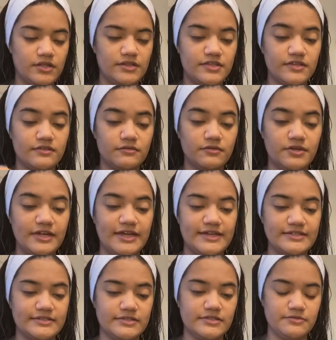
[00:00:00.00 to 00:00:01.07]
This one
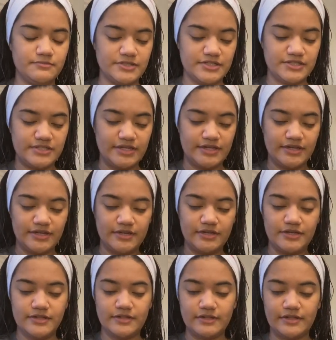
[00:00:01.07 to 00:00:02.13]
has a little bit of tint in
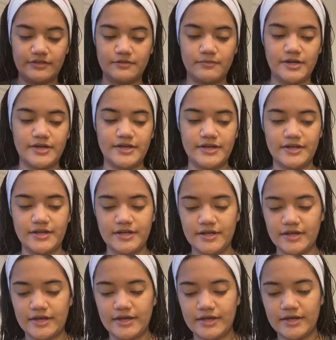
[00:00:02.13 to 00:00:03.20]
it. That's why
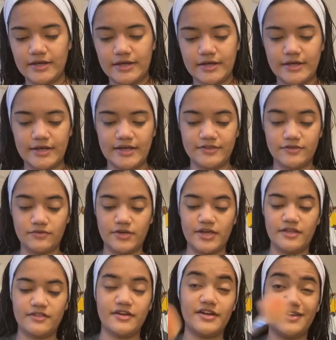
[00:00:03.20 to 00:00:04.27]
it's
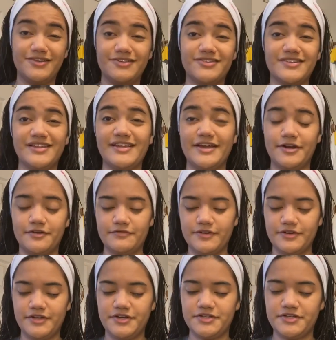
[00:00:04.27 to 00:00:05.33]
okay that I use the lighter
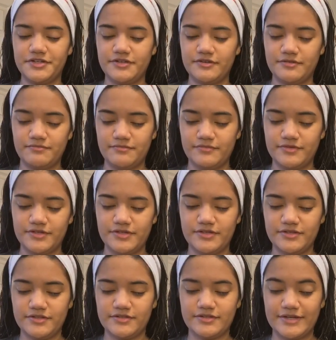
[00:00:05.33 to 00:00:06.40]
foundation.
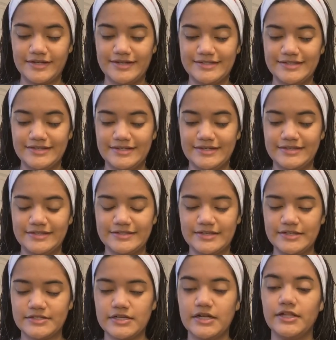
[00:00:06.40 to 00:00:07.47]
Because like I said, this
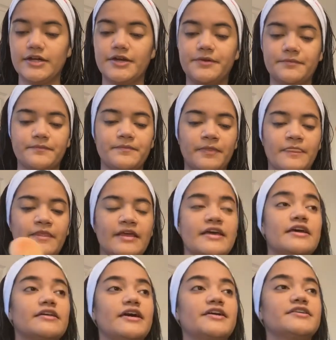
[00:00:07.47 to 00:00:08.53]
has color.
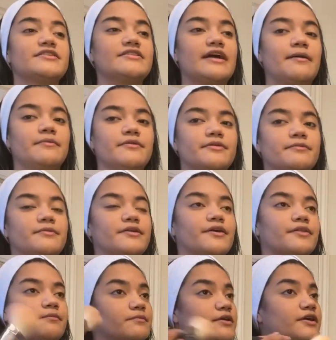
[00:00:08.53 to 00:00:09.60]
I just dab a little bit
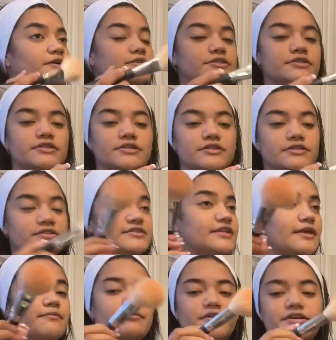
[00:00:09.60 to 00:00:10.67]
on the brush.
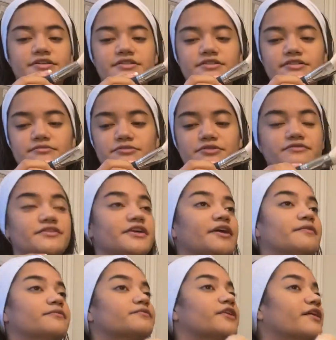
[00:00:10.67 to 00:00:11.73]
Same brush, the Morphe
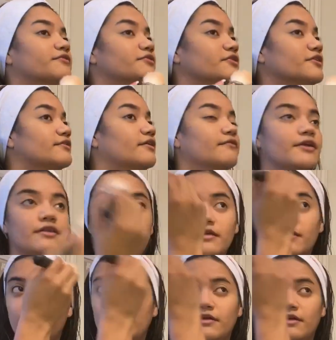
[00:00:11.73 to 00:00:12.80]
M527.
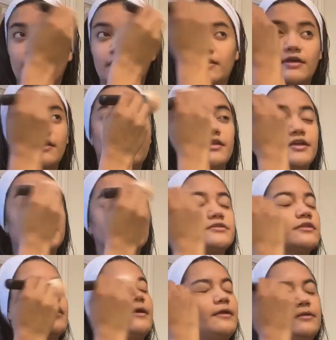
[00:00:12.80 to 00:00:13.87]
And then I just
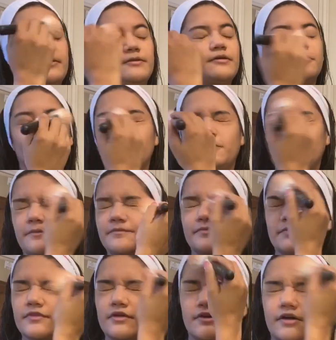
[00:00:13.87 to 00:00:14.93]
lightly dust it
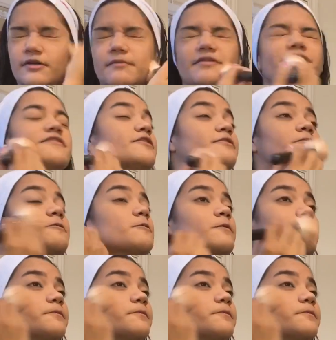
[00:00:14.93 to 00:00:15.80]
on my face.